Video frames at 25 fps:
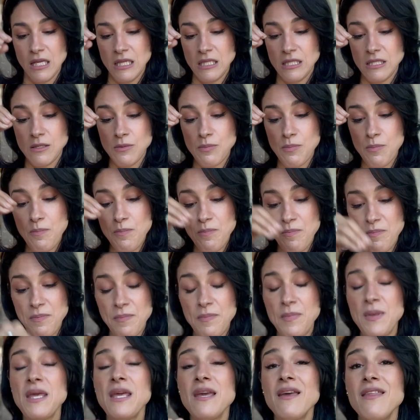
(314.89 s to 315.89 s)
to
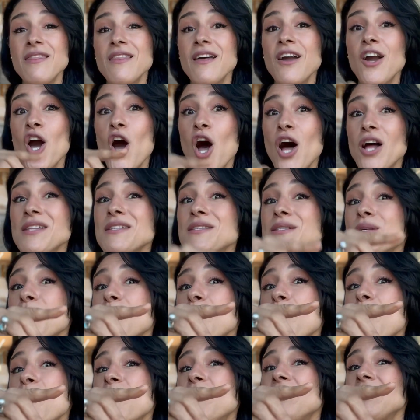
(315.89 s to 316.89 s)
be in the
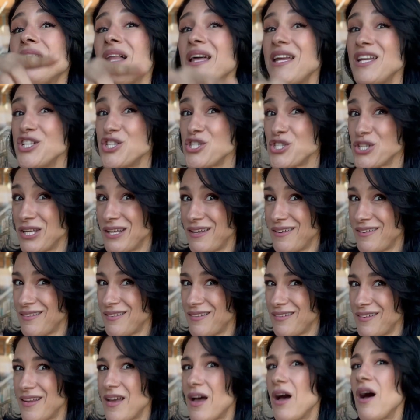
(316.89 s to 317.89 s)
contemplation
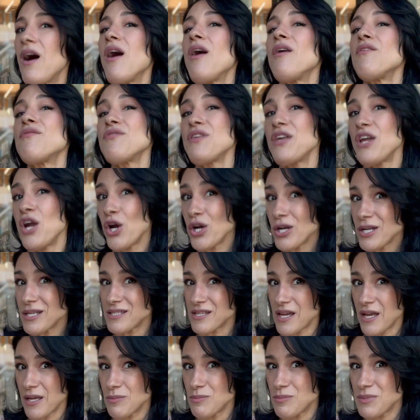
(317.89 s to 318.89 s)
of the
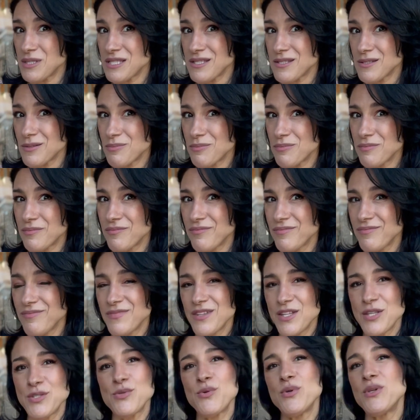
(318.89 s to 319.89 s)
archetypes.
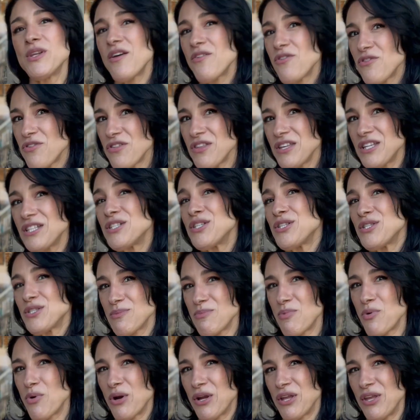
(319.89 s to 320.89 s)
So another thing to
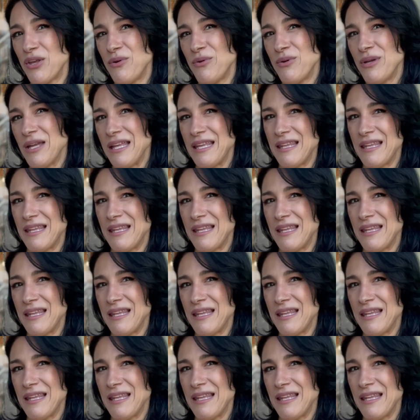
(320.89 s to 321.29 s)
support you